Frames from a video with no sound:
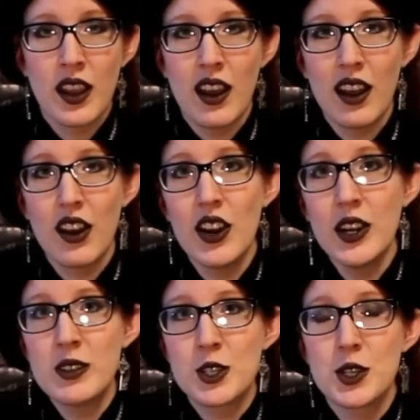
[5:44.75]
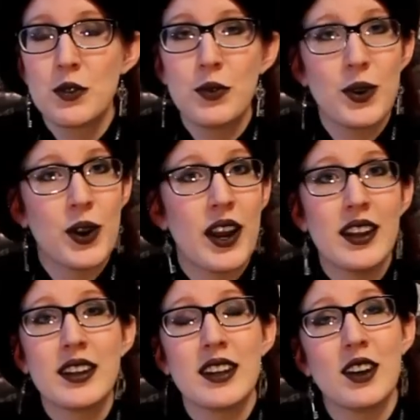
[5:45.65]
a large
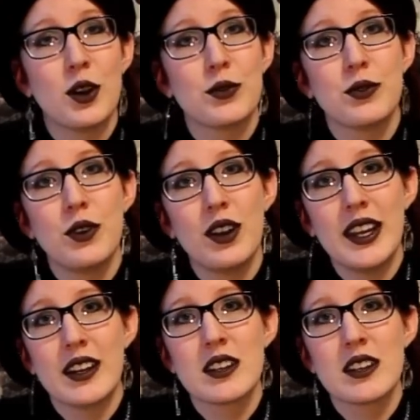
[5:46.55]
variety of Lolitas.